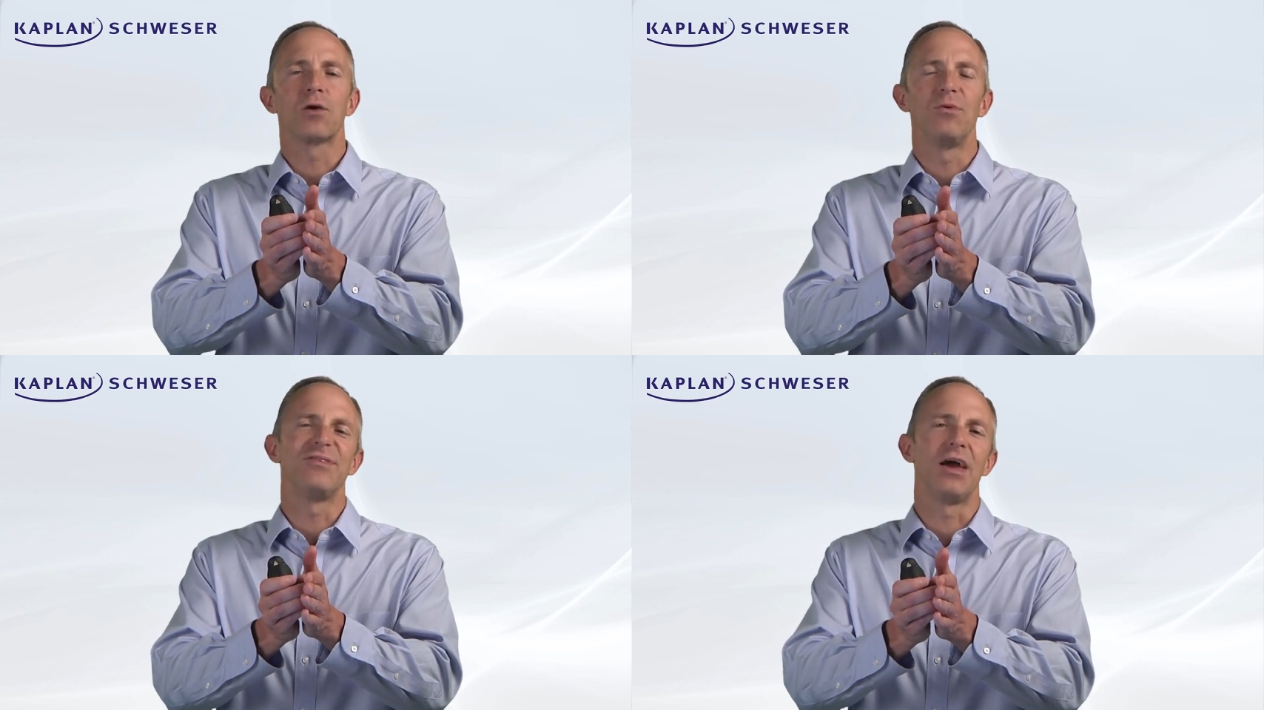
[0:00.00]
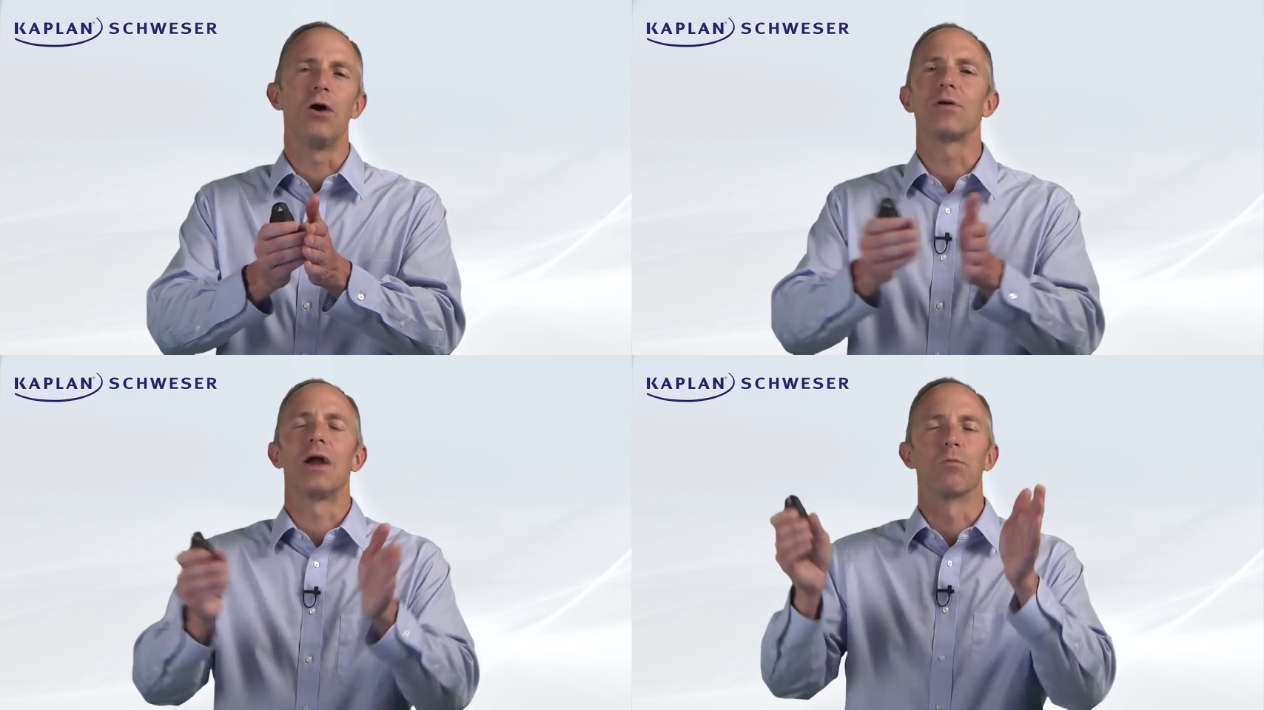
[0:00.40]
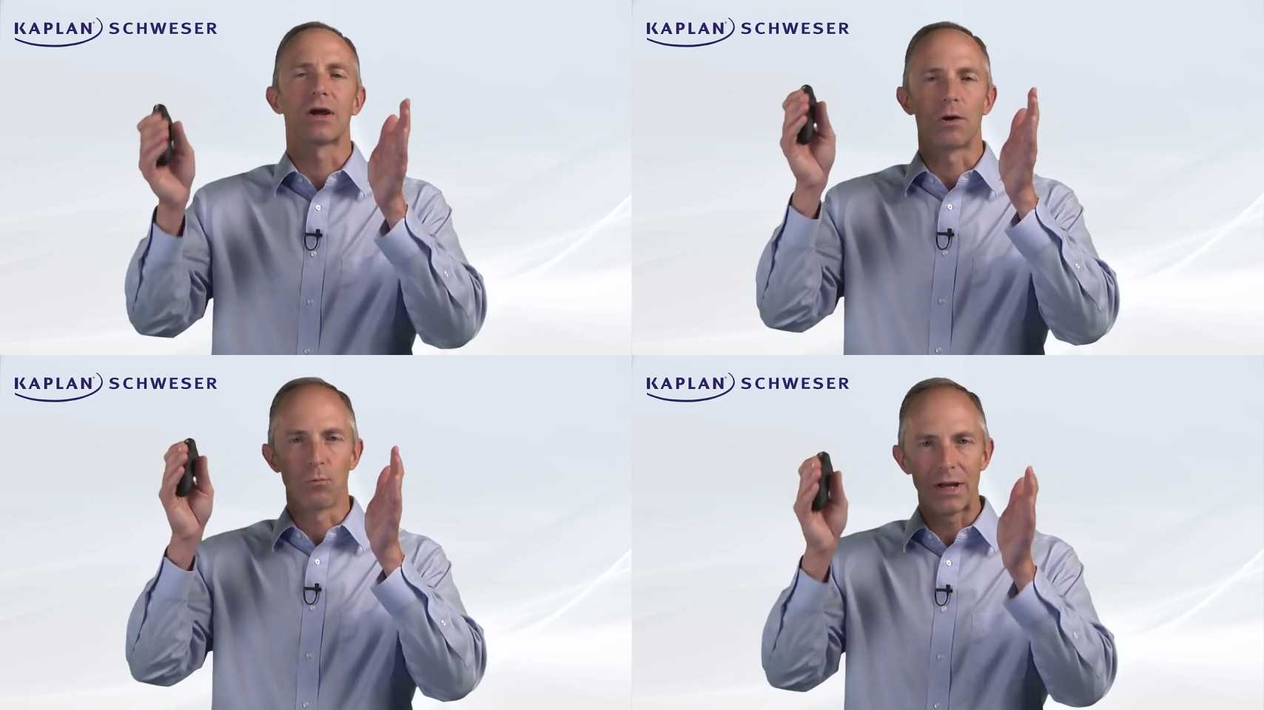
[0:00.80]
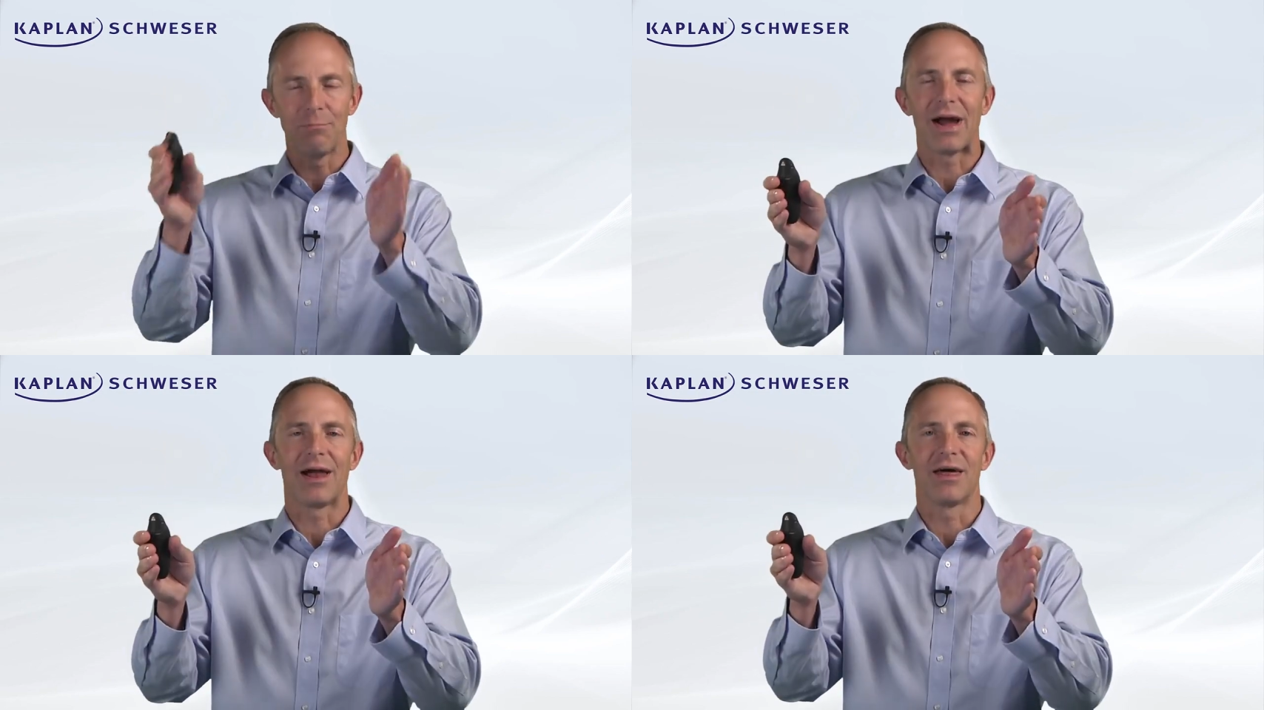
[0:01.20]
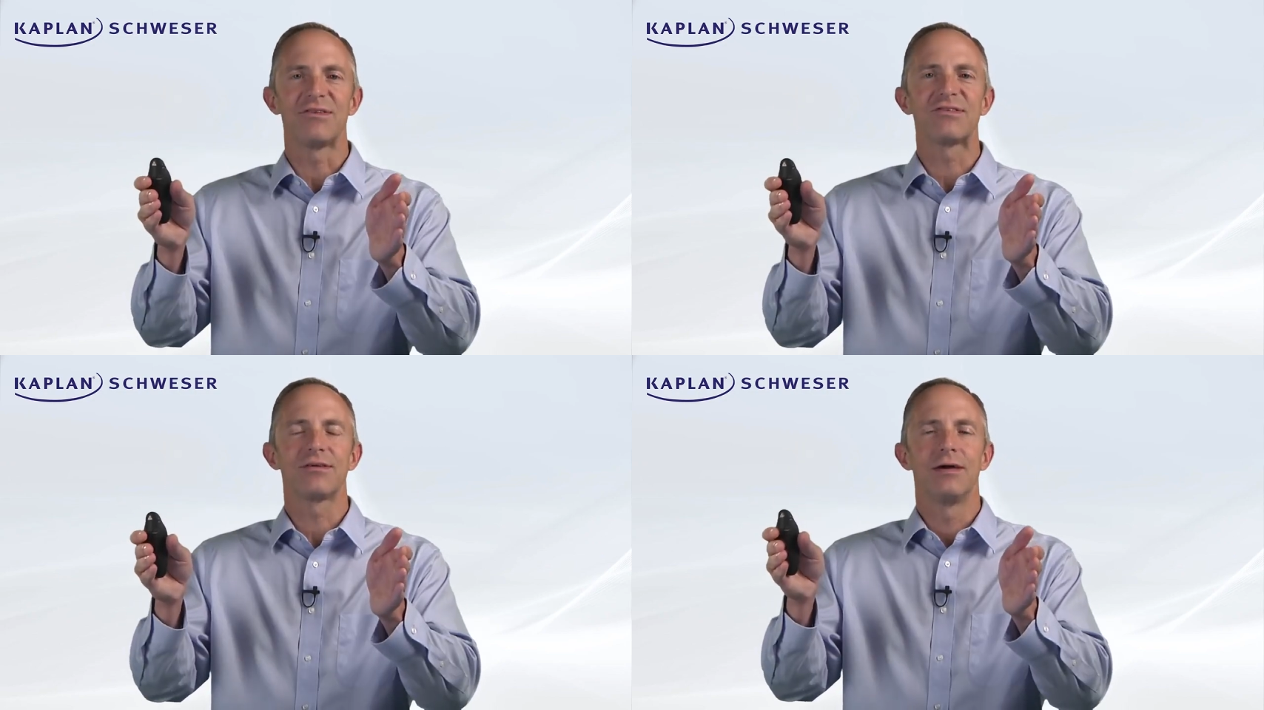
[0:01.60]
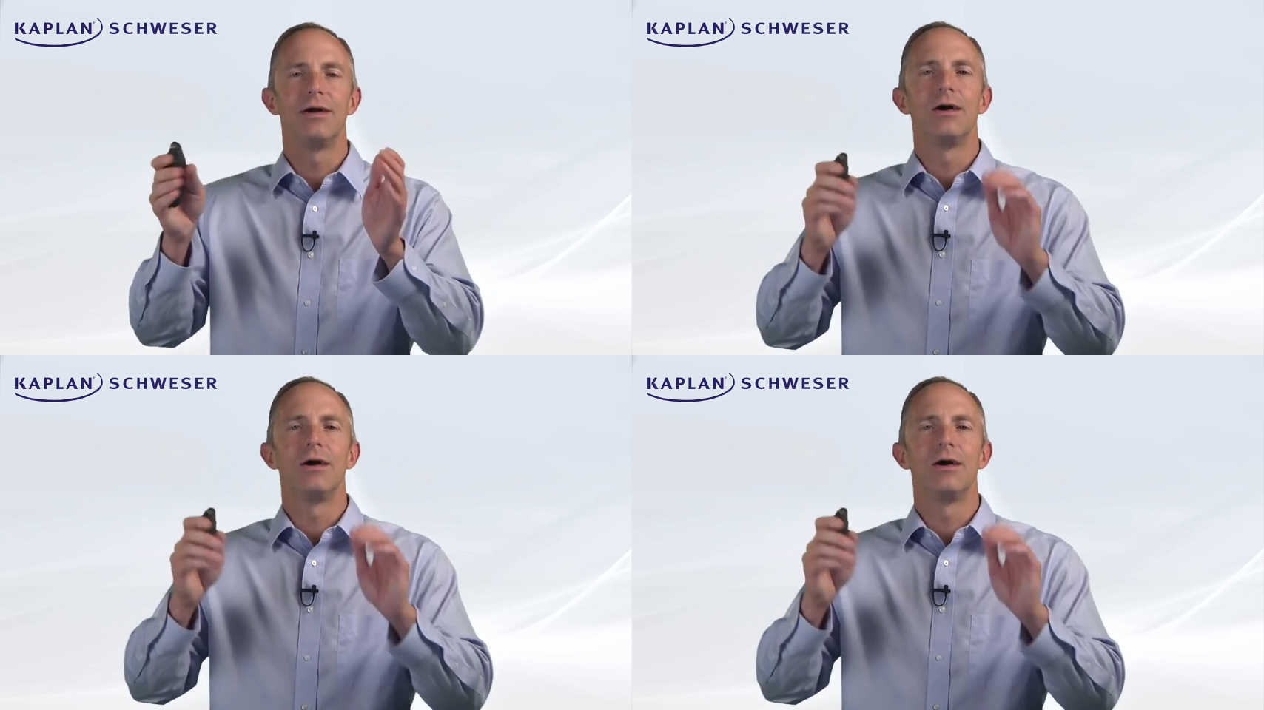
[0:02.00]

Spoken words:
we say, okay, we're going to rebalance